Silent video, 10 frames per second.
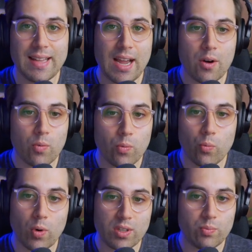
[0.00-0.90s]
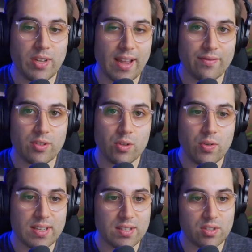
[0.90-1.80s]
Now, what we have to
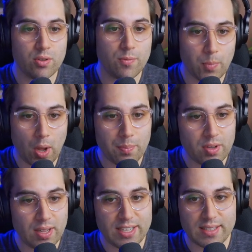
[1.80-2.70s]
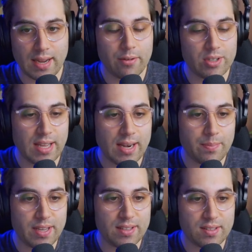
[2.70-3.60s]
do is to populate our
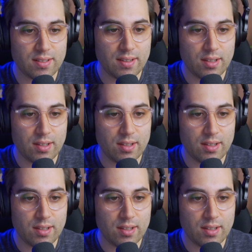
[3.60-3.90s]
database.